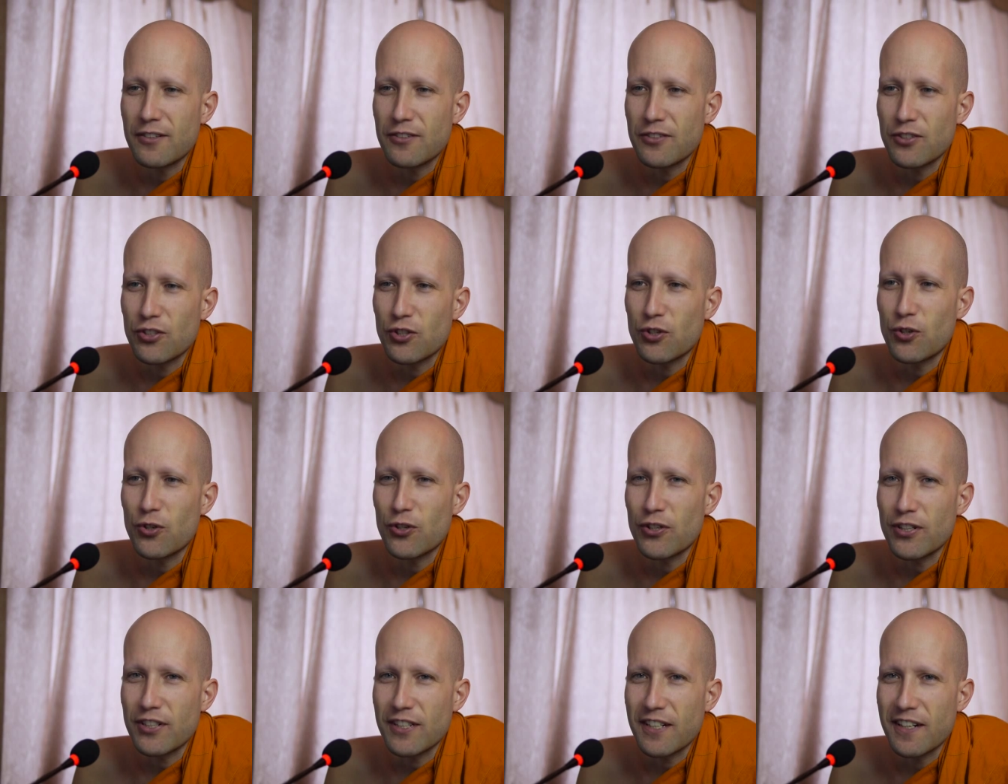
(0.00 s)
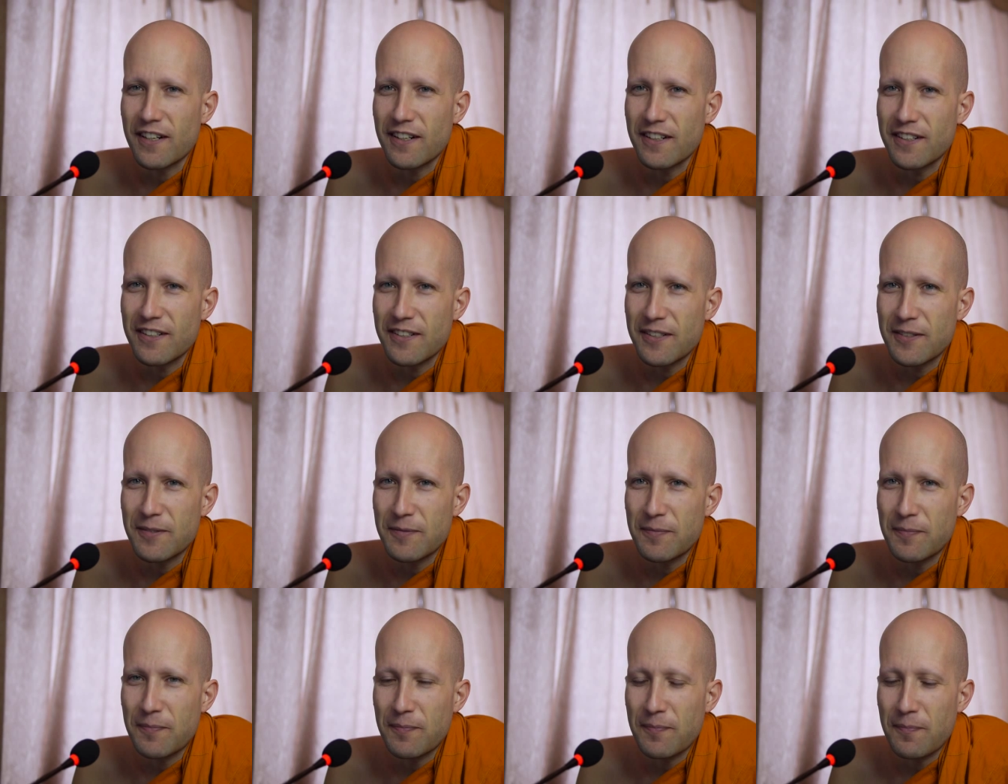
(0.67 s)
out in the courtyard.
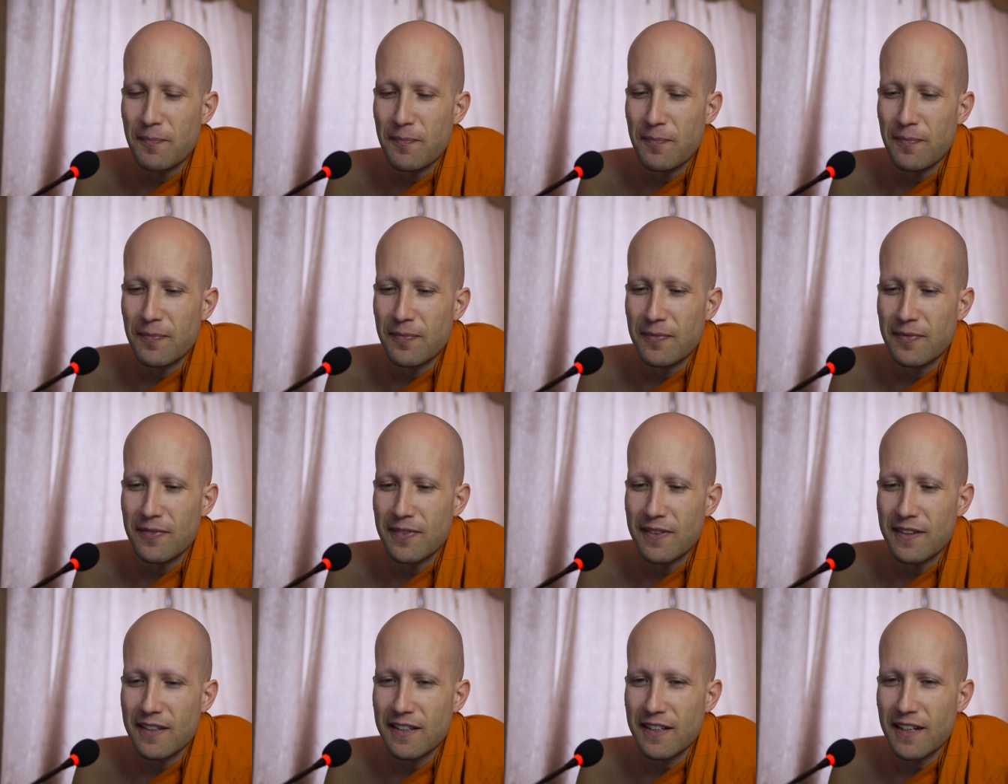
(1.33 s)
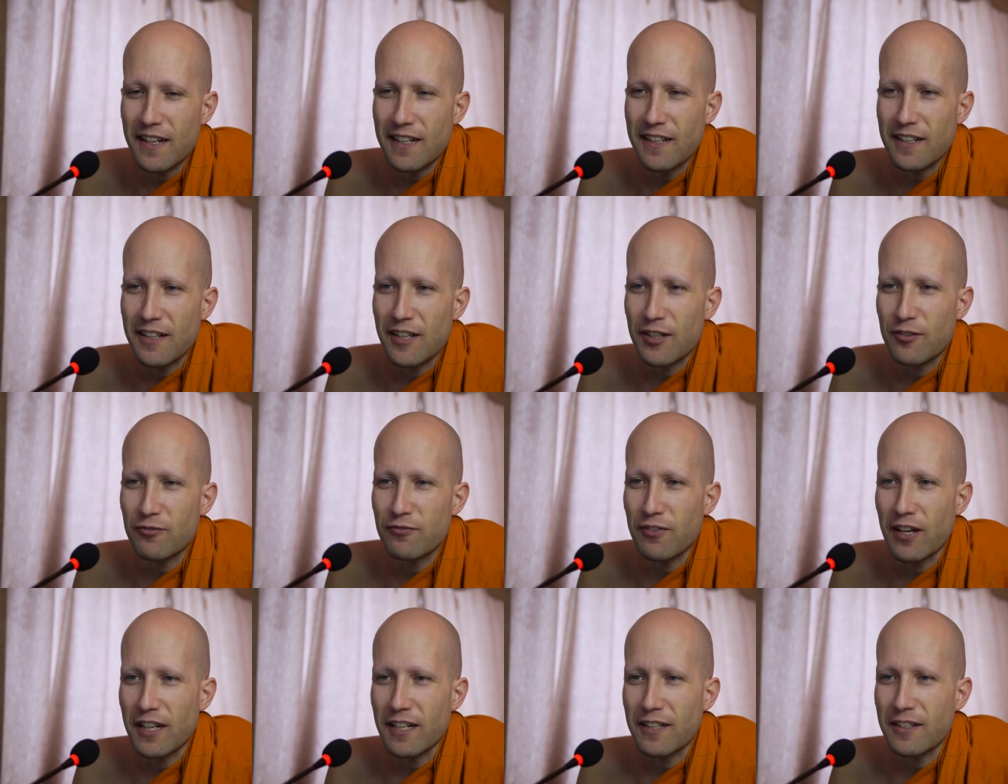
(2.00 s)
Kind of like
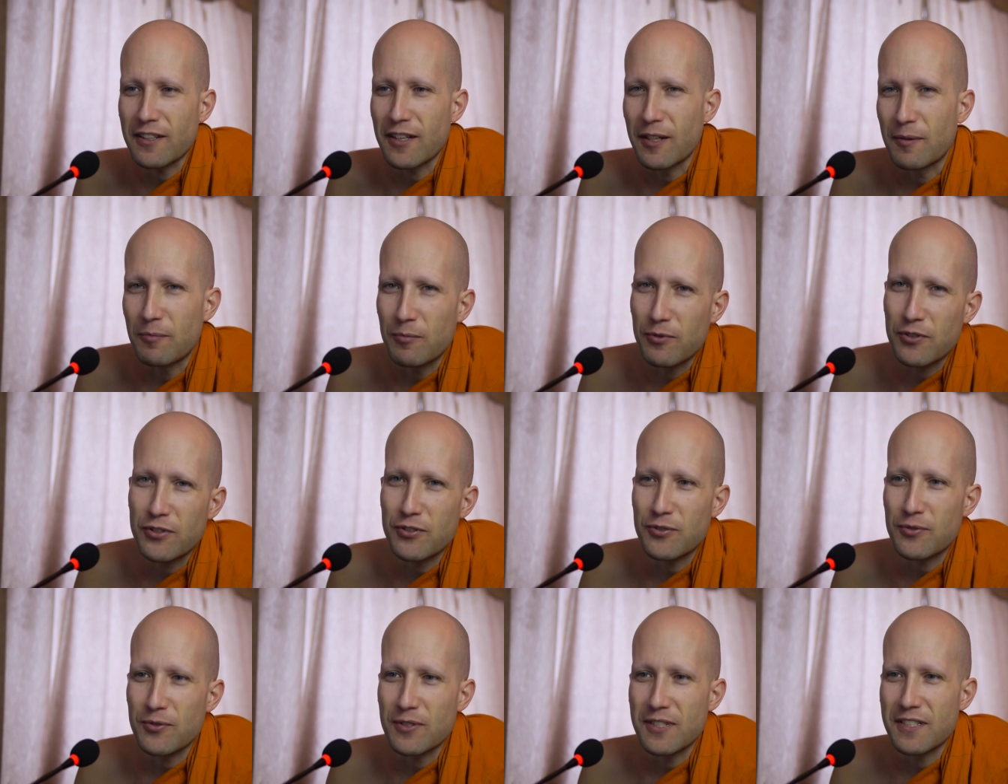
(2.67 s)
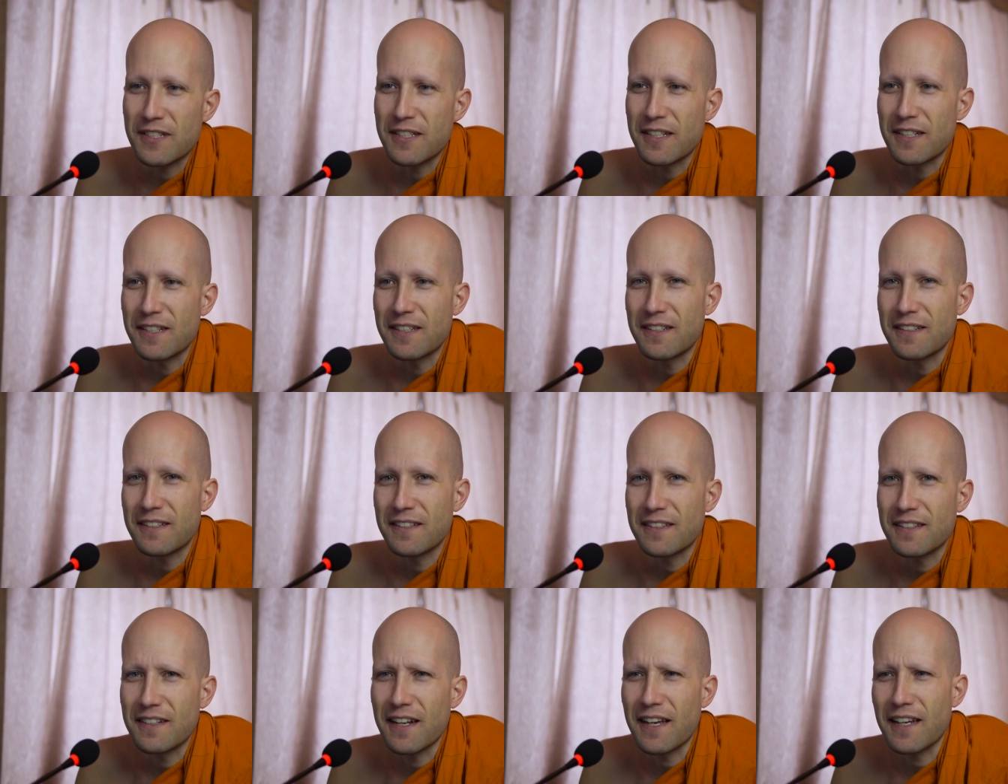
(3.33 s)
Fight Club, which was a
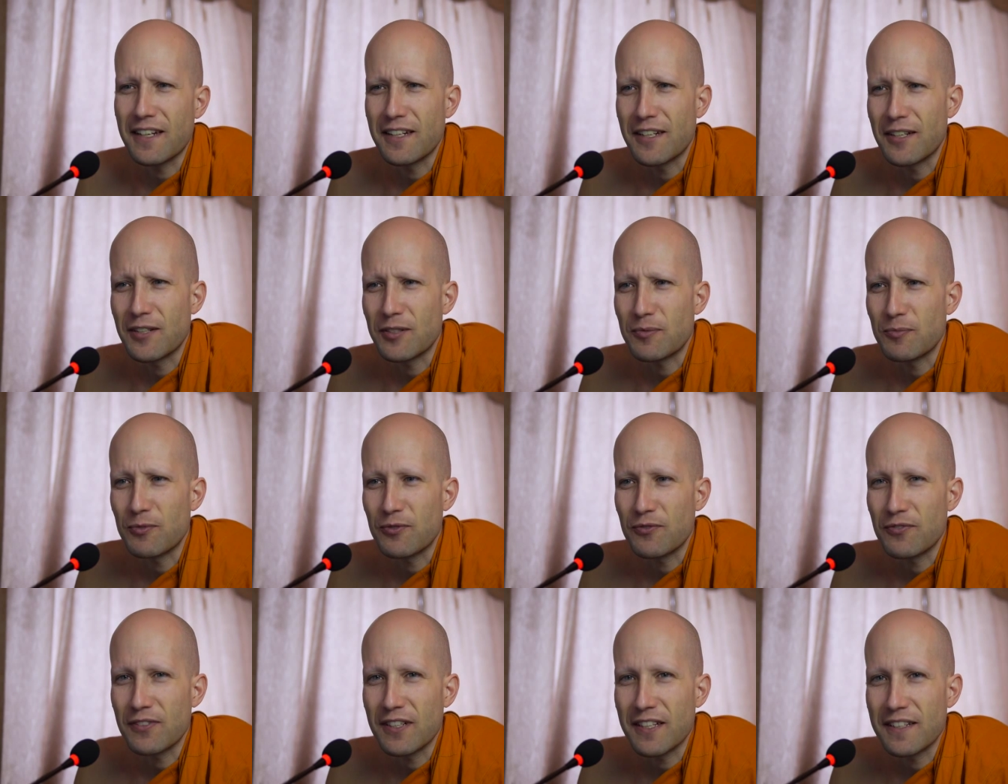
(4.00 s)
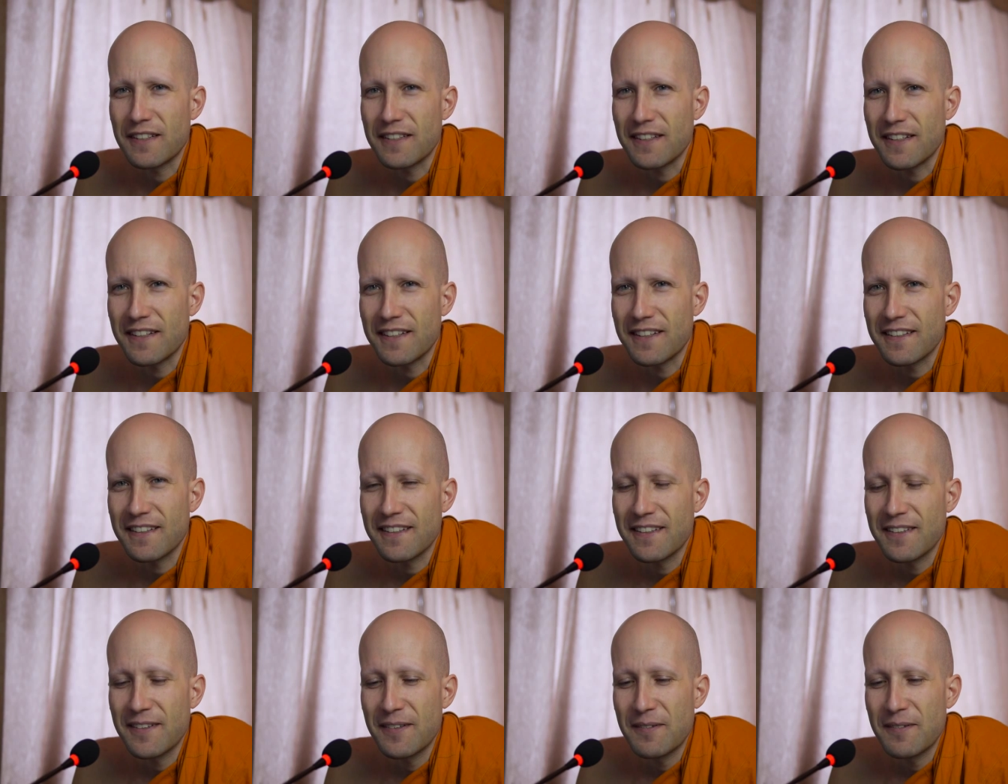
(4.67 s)
90s movie, I think.